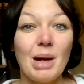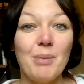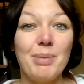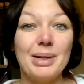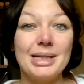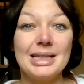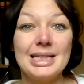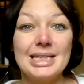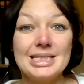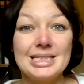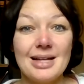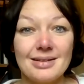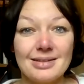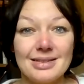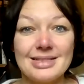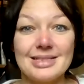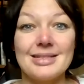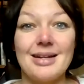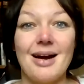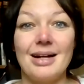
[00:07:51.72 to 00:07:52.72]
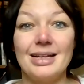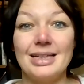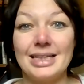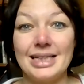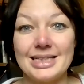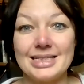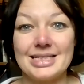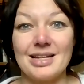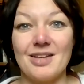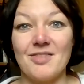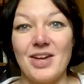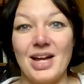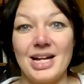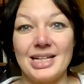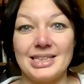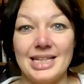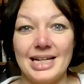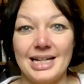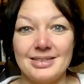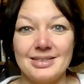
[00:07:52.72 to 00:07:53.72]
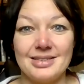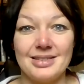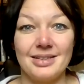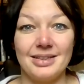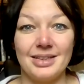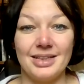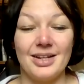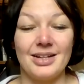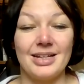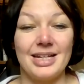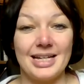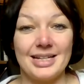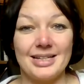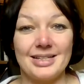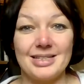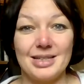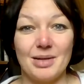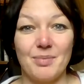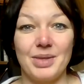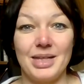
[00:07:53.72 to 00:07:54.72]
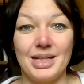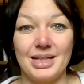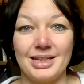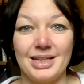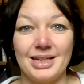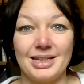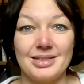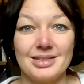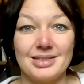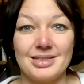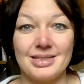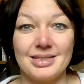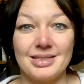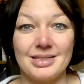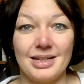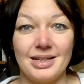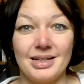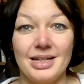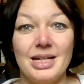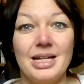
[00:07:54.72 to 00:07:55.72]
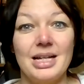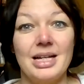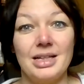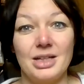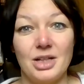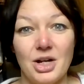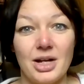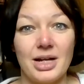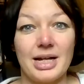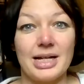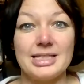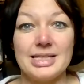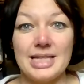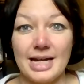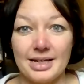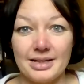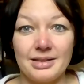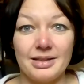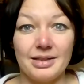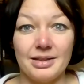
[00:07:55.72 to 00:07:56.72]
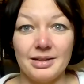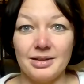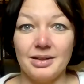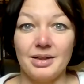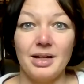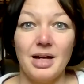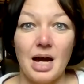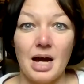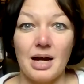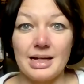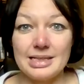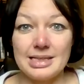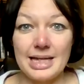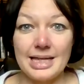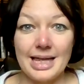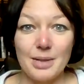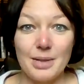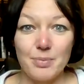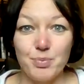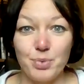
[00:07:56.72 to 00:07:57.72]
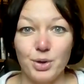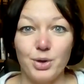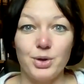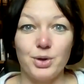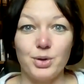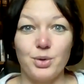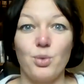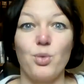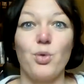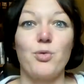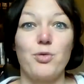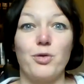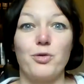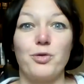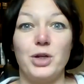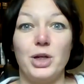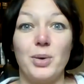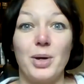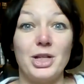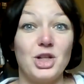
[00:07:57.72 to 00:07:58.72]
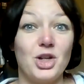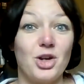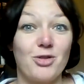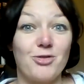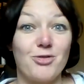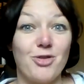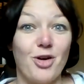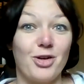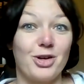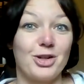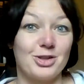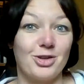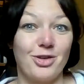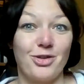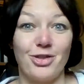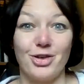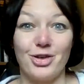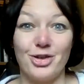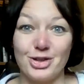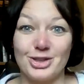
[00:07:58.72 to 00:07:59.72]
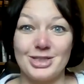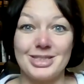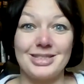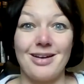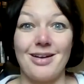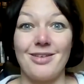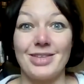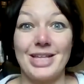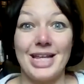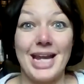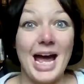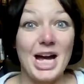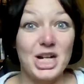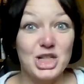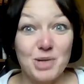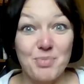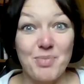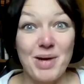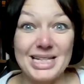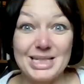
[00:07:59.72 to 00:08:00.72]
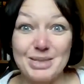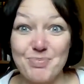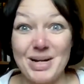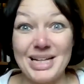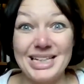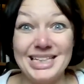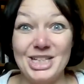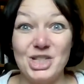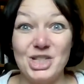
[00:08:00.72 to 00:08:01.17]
But things like designing and stuff like that, that is something that is, can take that burden off of you, and you can focus on the good stuff that actually makes money